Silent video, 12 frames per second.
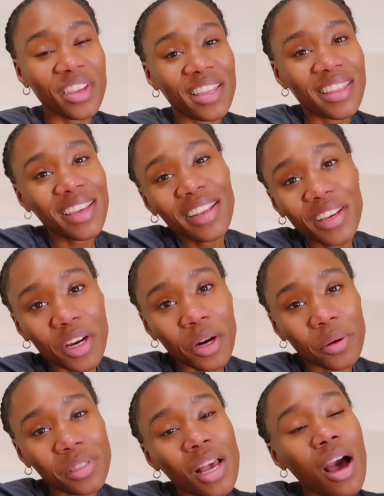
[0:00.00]
Then he
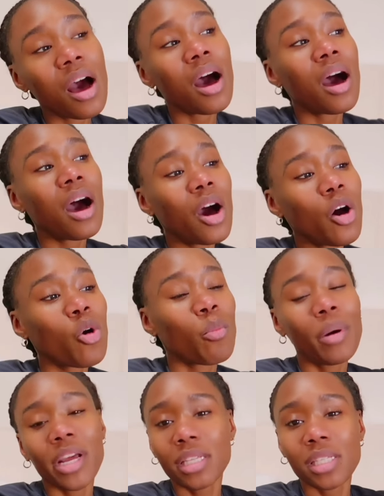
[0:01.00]
goes, oh,
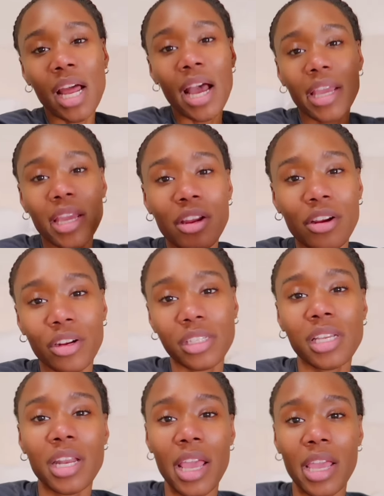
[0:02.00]
but it's not here
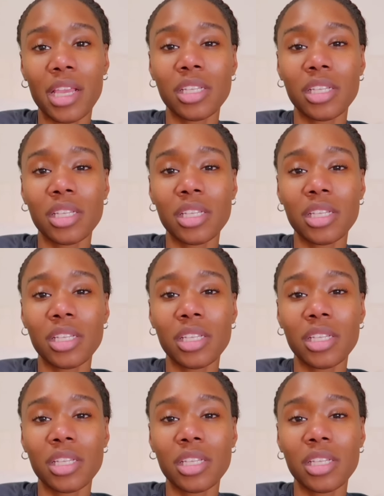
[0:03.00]
today.